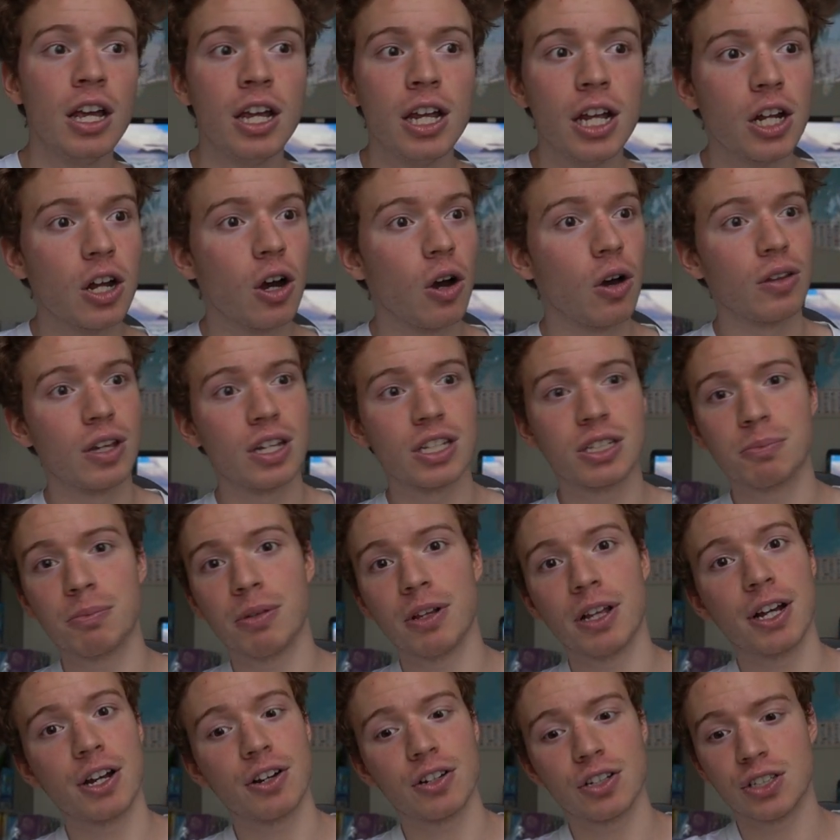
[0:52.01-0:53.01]
You know, this
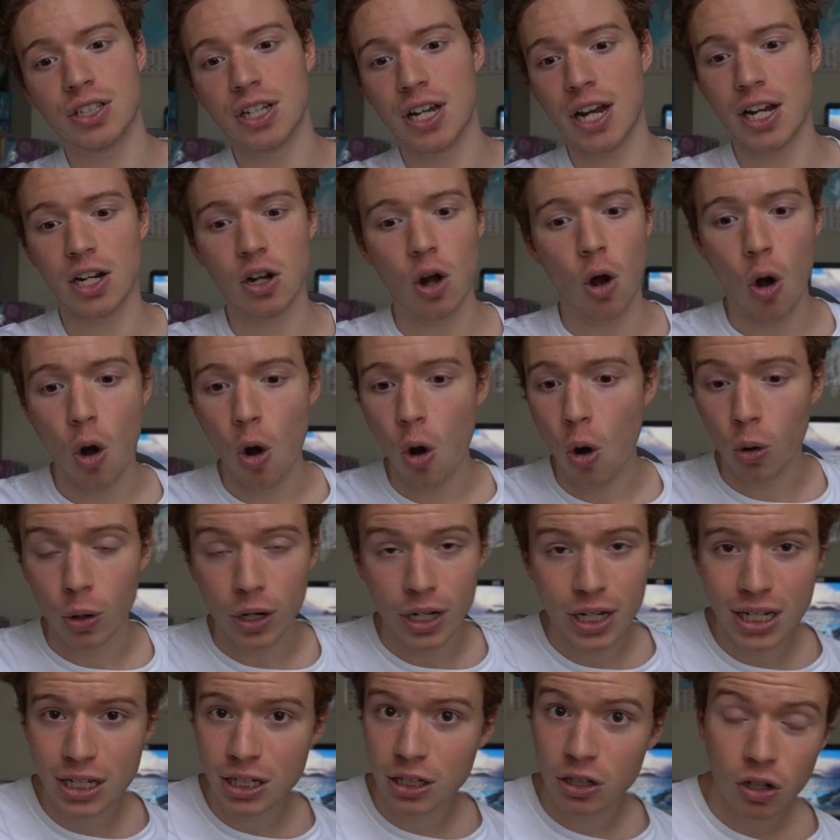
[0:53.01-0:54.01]
player saying, oh,
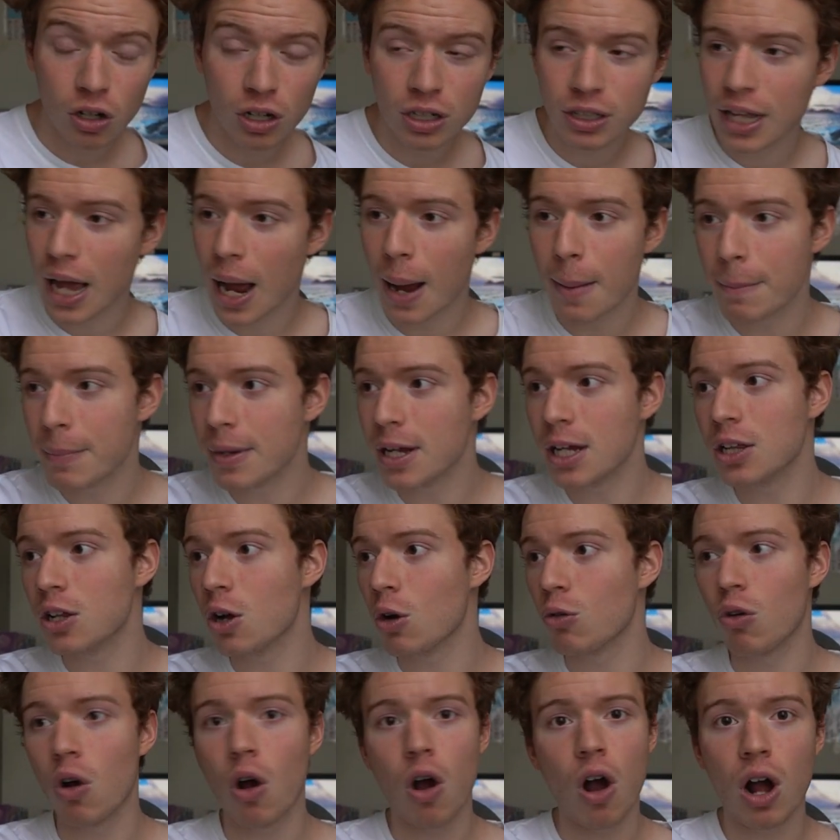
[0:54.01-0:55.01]
he looked at me
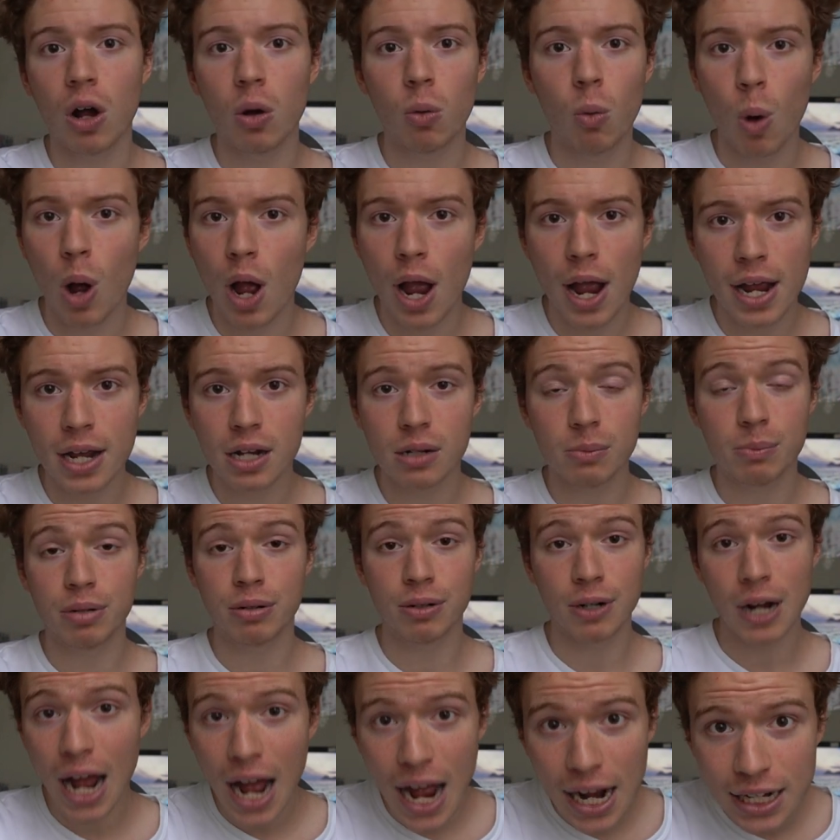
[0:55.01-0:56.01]
the wrong way in
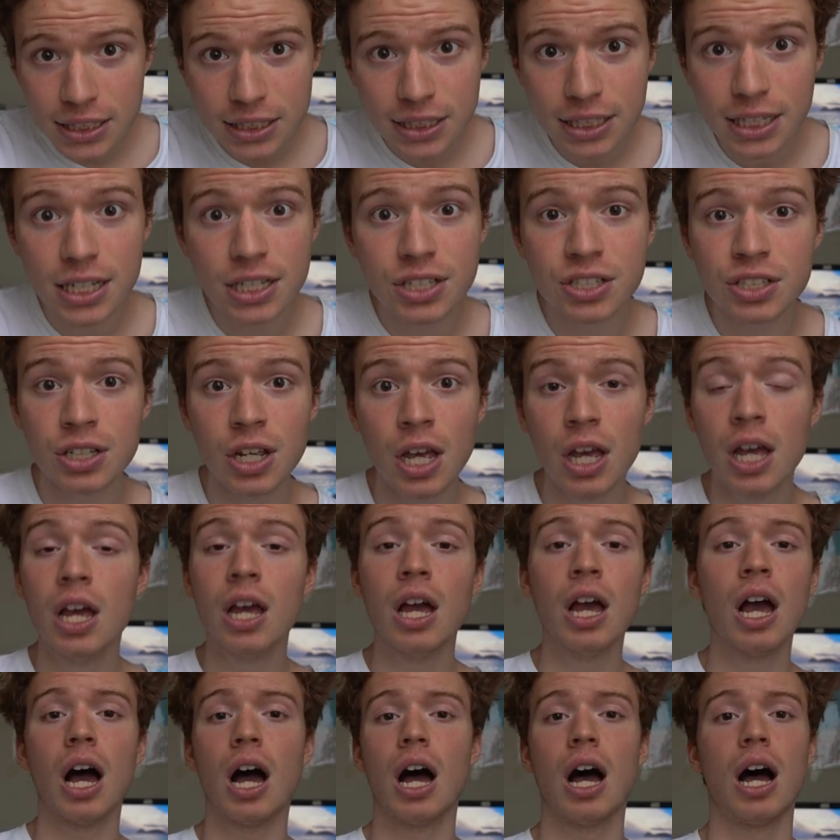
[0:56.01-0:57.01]
practice.
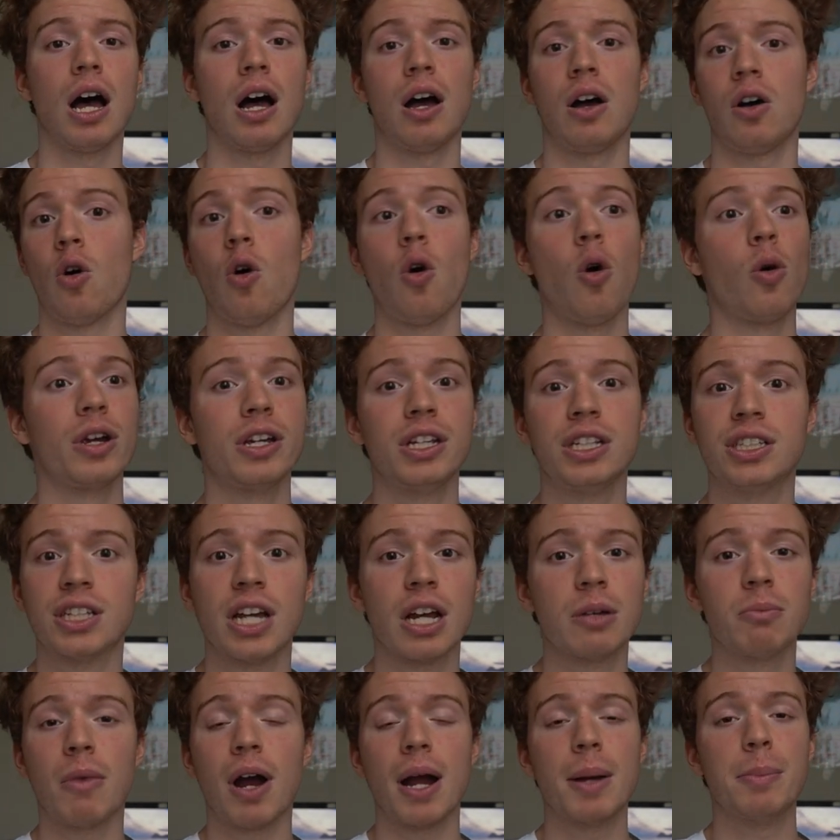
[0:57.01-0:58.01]
He
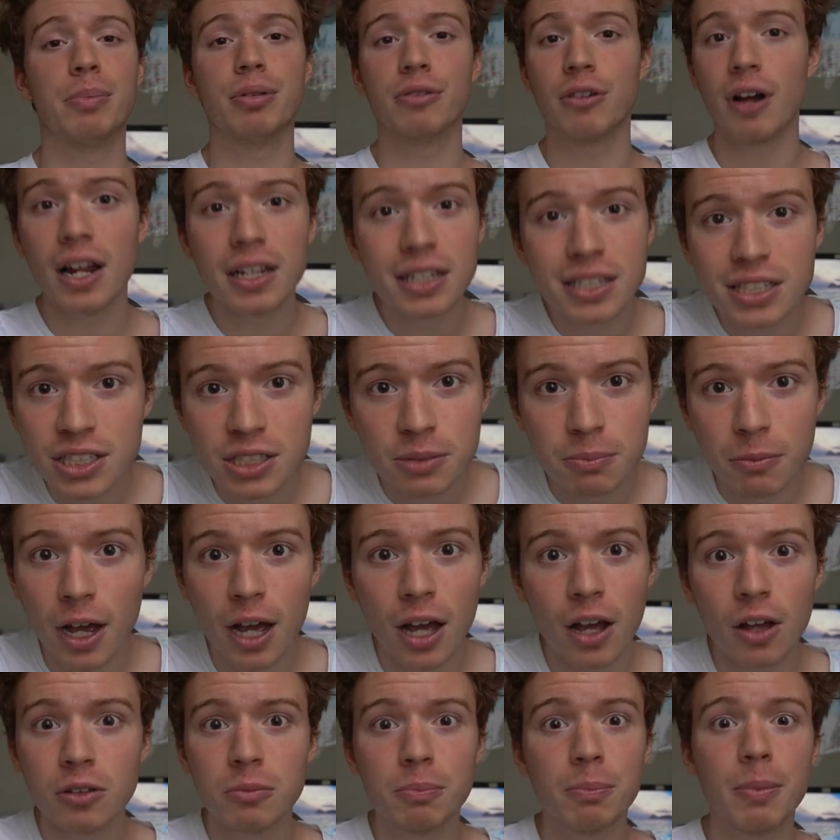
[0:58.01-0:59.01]
said my breath
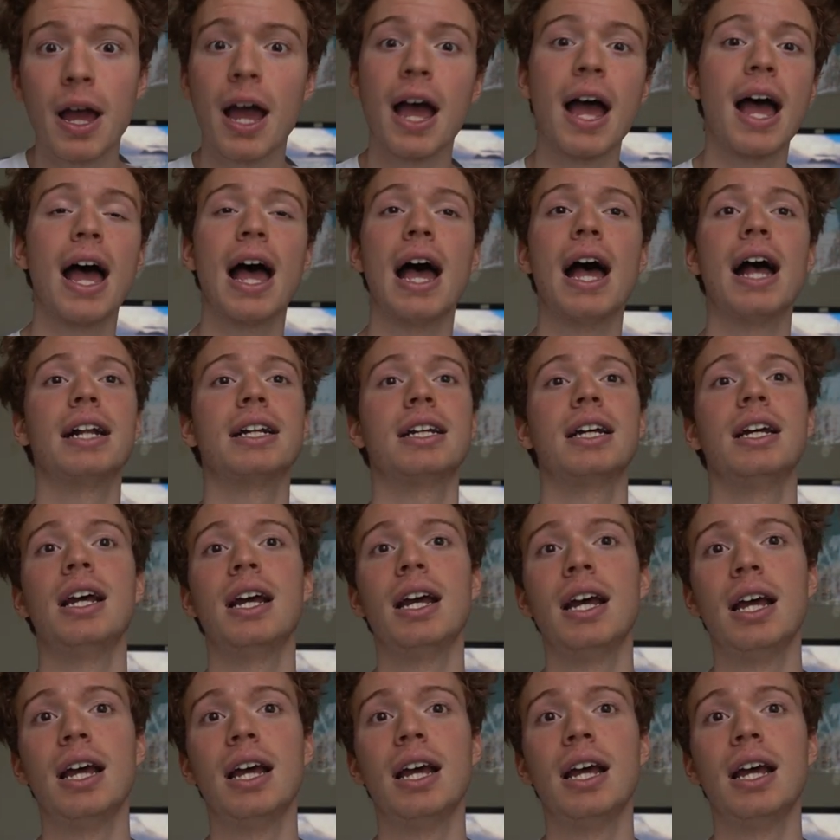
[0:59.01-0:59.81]
smelled bad.